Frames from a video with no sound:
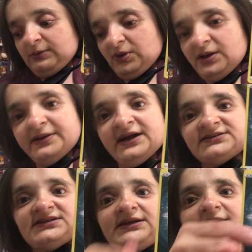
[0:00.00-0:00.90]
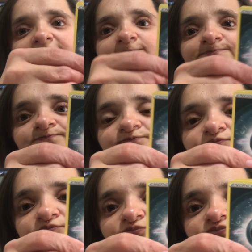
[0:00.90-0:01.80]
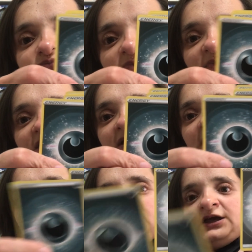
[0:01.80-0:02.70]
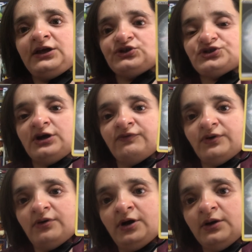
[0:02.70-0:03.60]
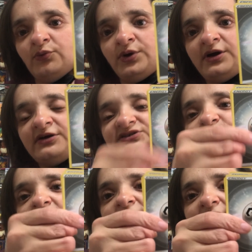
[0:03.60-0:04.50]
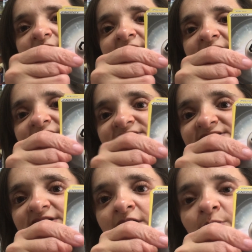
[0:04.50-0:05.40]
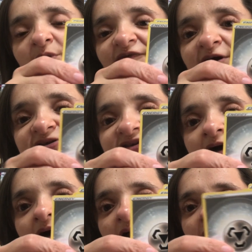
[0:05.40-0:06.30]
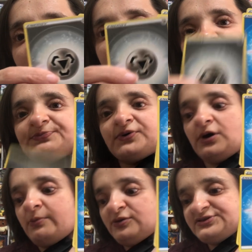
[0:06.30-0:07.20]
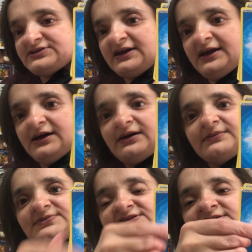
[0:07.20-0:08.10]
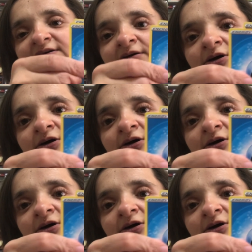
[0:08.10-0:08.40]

collecting each of the artworks, whether it's reverse hollows, promo stamps,